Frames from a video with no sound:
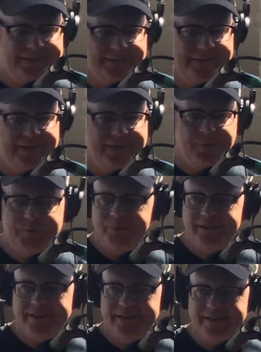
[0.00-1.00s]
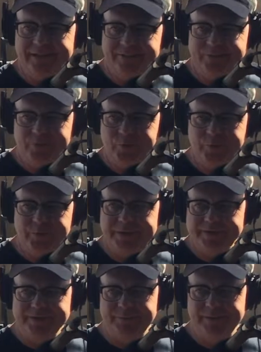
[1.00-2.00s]
I've been playing 4
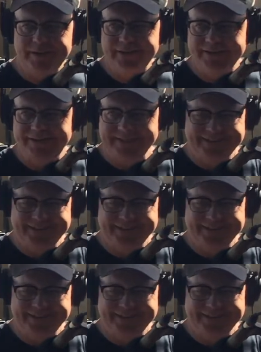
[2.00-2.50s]
weeks. I'm not.